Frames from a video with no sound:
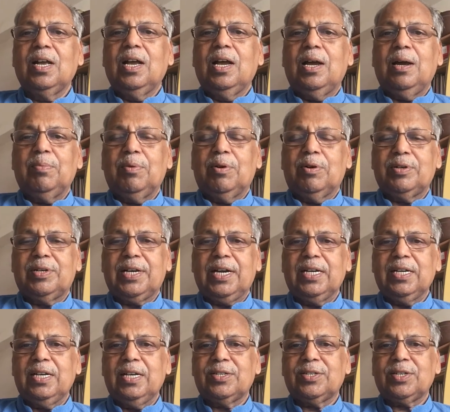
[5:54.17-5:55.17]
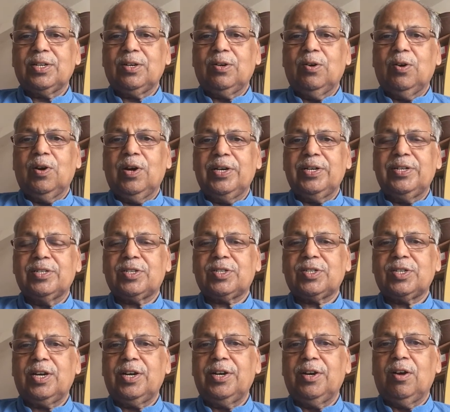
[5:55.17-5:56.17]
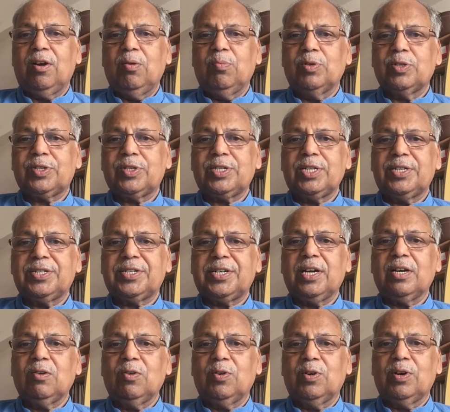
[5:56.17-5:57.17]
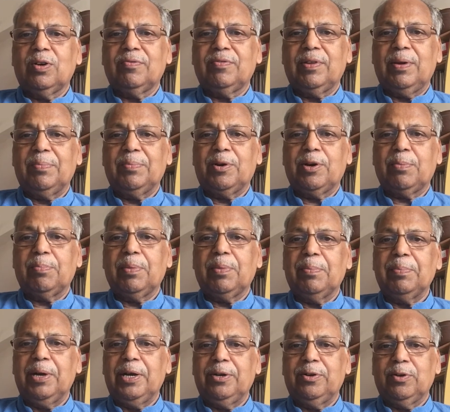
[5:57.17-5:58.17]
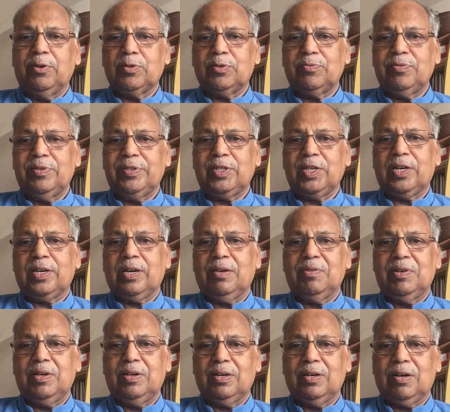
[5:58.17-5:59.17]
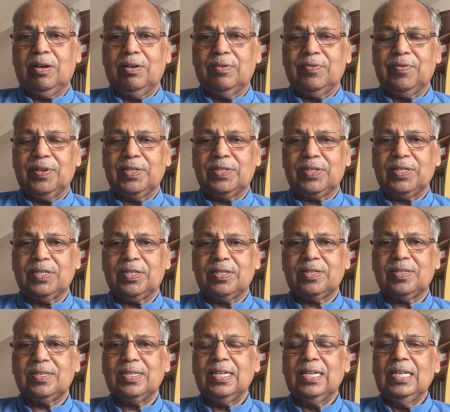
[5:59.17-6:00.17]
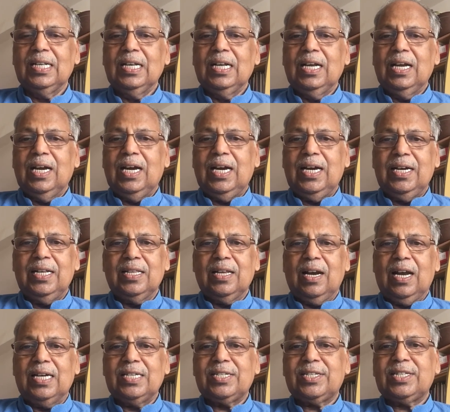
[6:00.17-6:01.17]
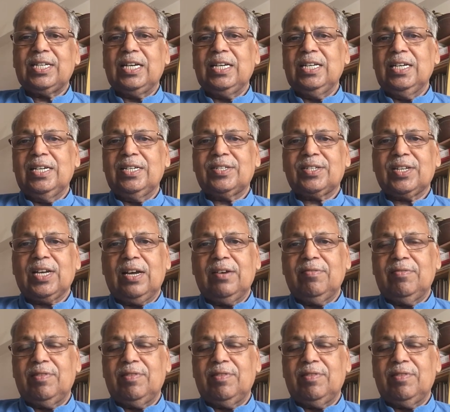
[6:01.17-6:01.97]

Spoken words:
about 10 years ago, I destroyed almost a truckload of them, or mementos which are given in conferences. And in the last 10 years, I have